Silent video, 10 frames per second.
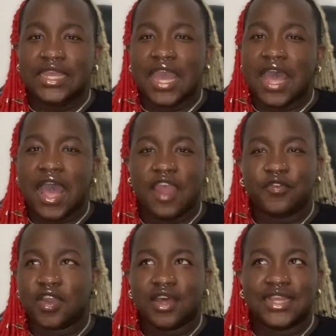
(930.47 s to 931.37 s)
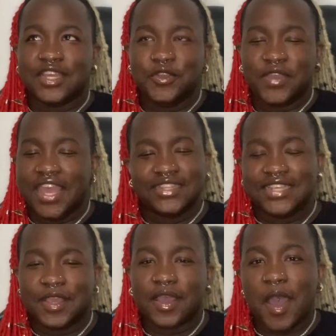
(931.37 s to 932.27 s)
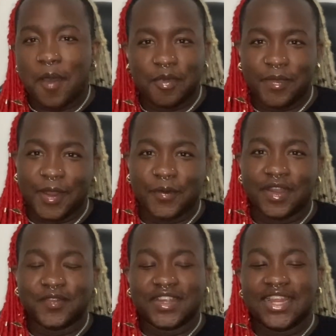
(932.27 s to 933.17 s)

yeah, I forgot that you can't take a compliment or whatever.